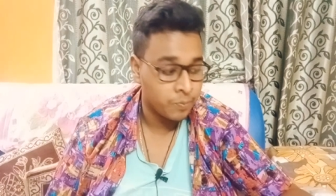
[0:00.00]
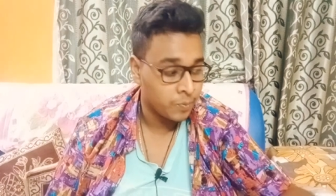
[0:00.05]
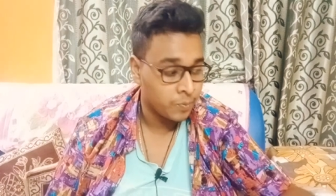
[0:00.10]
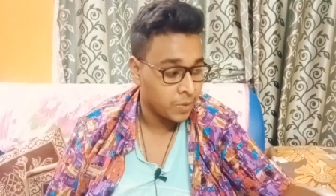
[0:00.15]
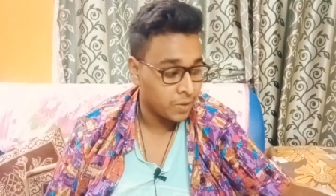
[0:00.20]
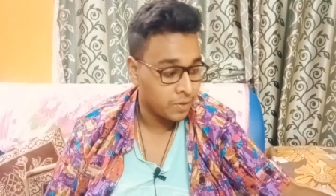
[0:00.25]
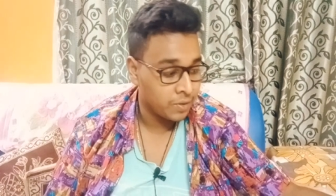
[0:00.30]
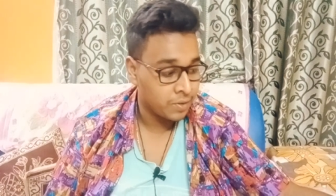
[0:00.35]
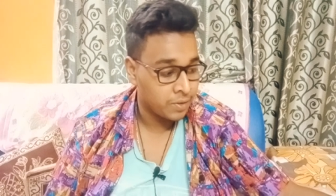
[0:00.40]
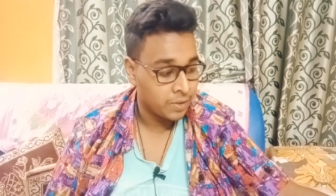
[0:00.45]

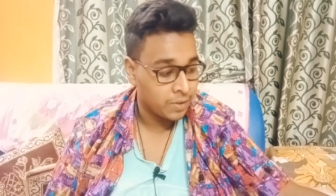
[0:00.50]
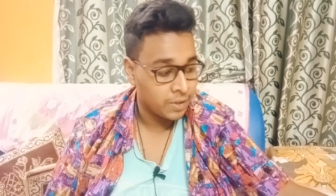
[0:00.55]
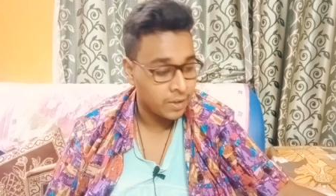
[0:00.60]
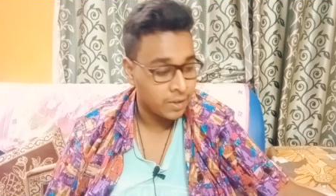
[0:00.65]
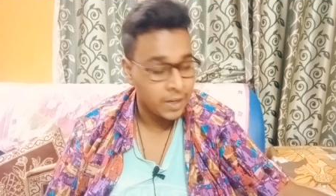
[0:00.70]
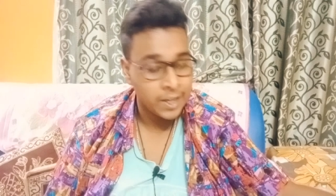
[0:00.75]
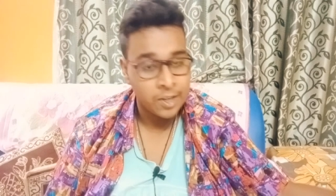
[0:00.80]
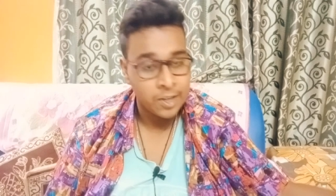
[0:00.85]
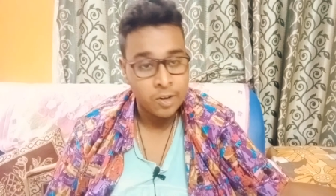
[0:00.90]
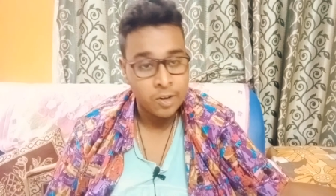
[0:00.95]
Means
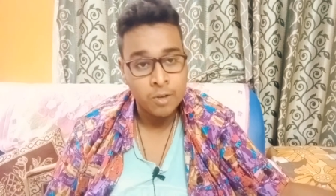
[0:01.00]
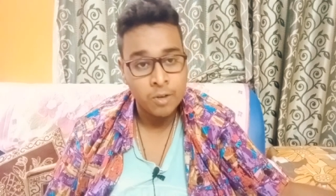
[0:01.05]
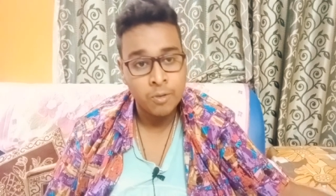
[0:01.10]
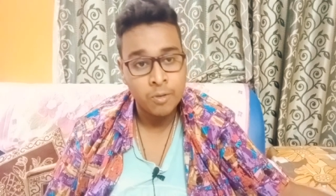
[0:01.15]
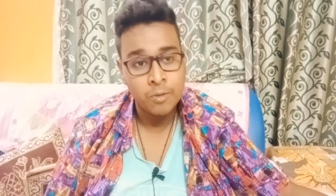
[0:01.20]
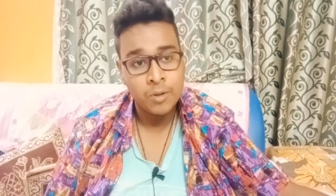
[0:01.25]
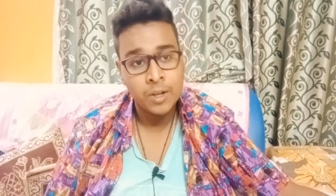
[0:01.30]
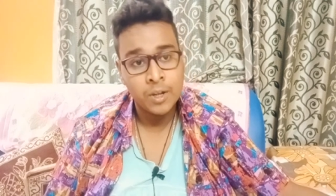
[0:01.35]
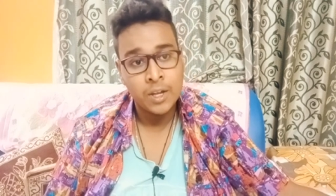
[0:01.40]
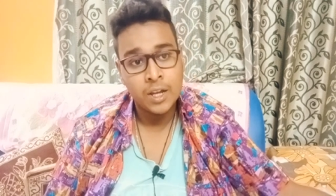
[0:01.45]
right
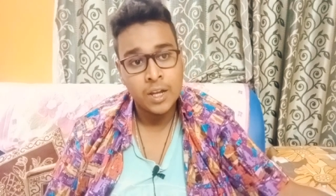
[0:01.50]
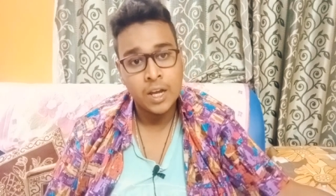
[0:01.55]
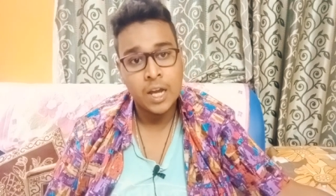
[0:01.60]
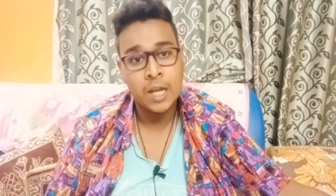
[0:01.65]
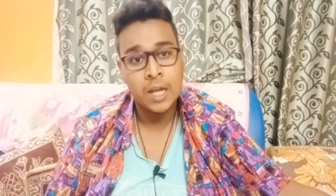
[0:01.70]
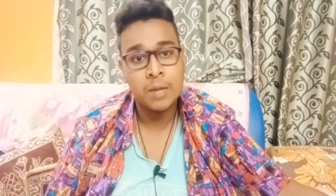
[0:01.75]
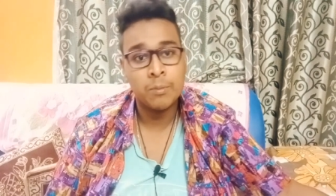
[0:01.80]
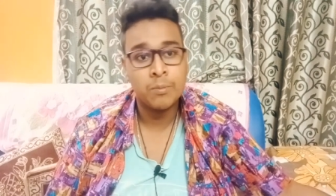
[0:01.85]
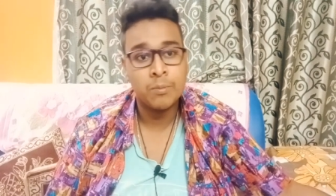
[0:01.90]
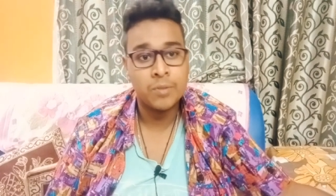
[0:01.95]
now
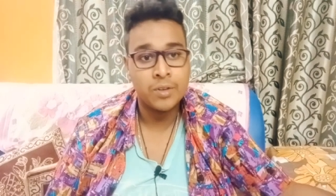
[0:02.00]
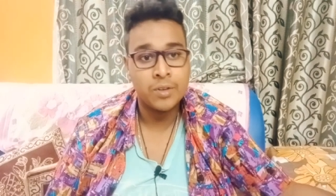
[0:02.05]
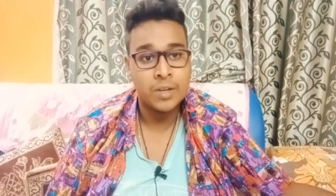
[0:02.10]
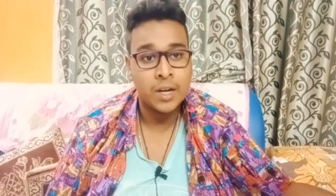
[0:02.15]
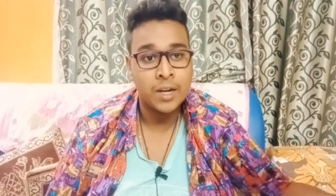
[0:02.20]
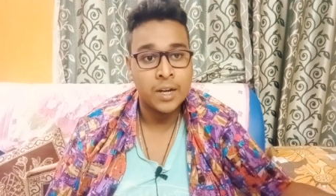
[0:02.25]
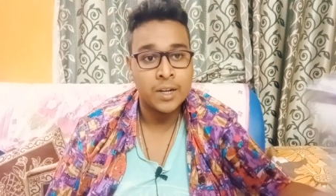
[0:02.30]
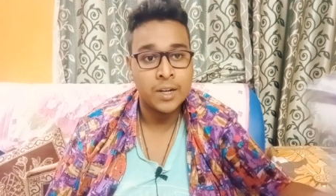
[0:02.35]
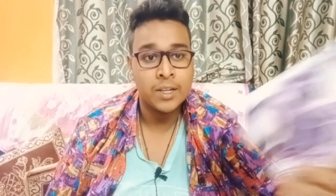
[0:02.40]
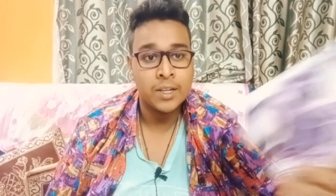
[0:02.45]
I am
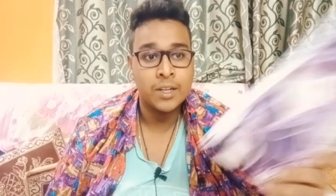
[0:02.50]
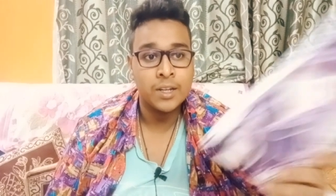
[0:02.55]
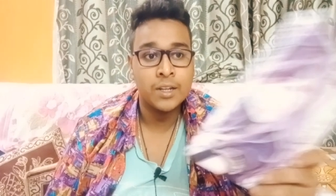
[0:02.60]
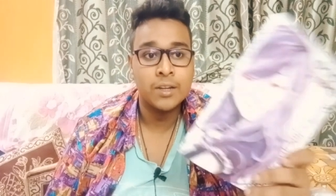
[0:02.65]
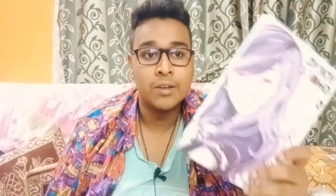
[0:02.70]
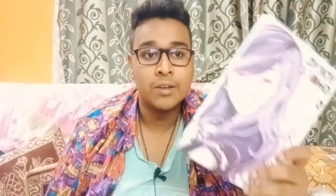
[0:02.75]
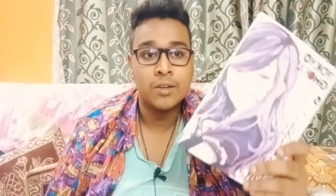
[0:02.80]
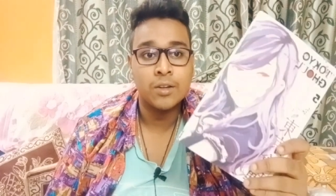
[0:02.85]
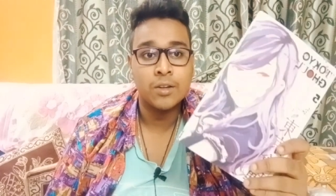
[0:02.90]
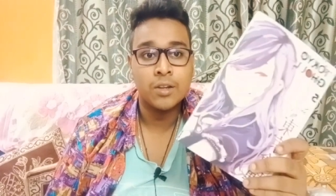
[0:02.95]
starting